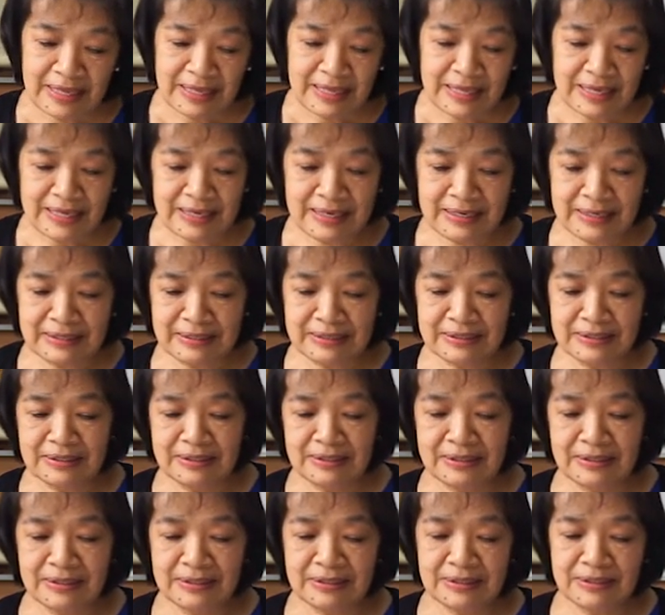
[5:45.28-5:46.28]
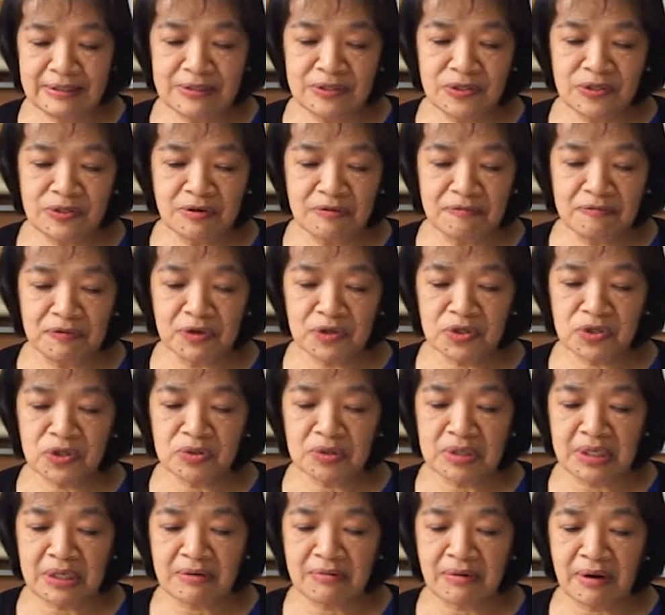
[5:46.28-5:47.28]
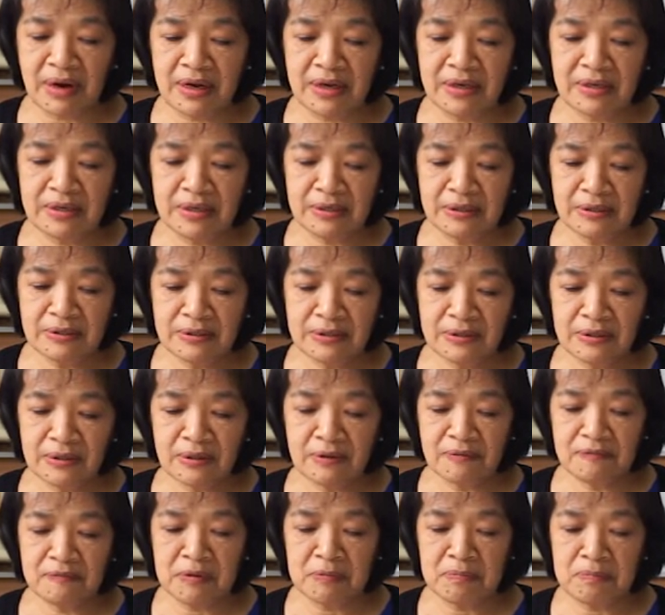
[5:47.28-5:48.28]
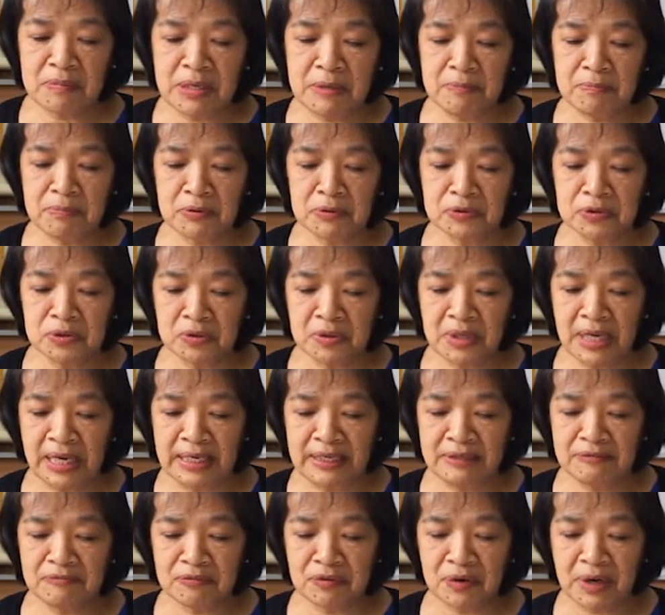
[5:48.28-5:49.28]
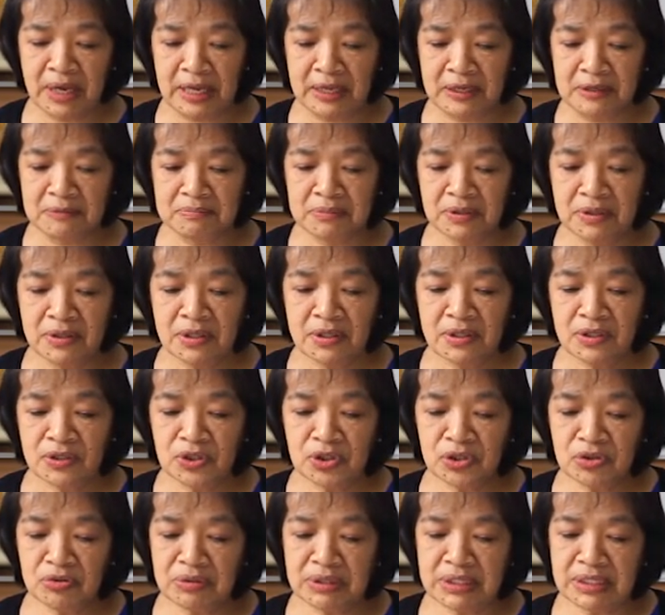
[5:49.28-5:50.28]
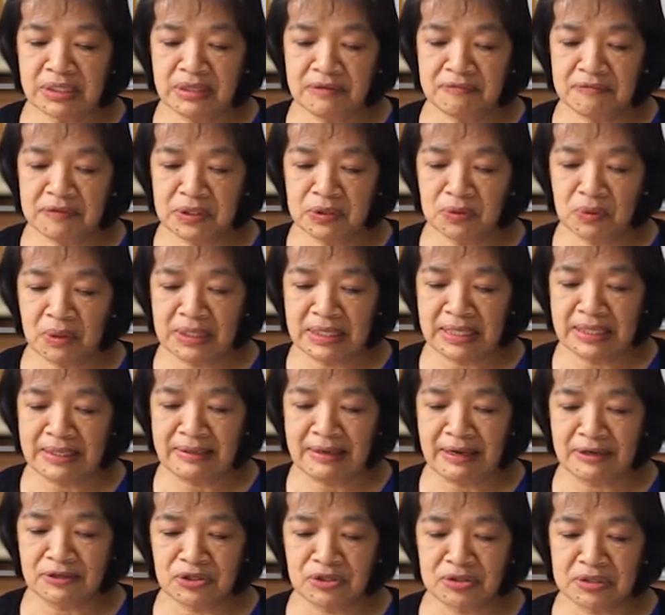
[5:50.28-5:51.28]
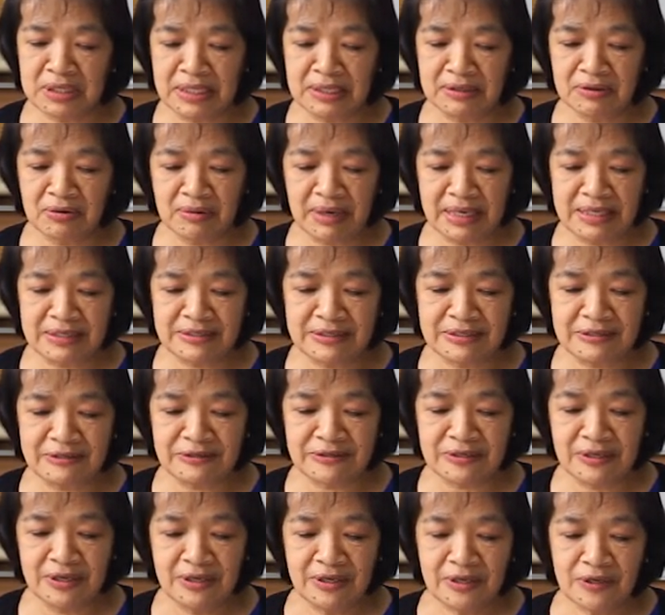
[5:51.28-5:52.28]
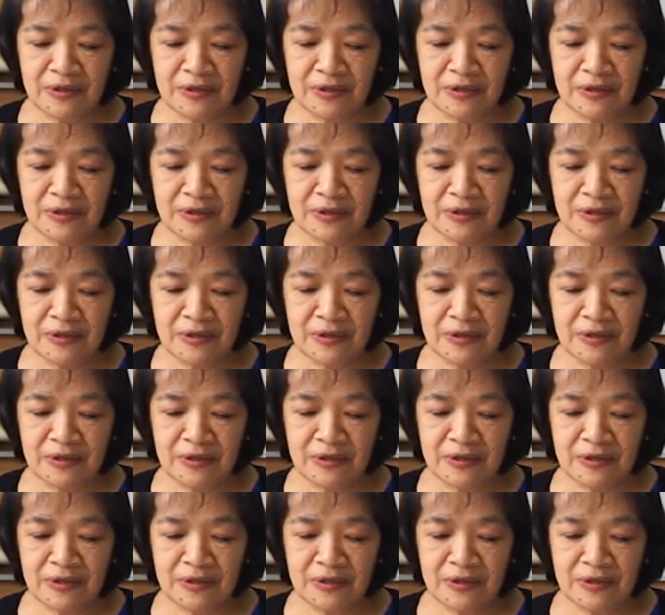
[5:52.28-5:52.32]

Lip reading: And this refers to the cry of the people to God for help during individual and national crisis.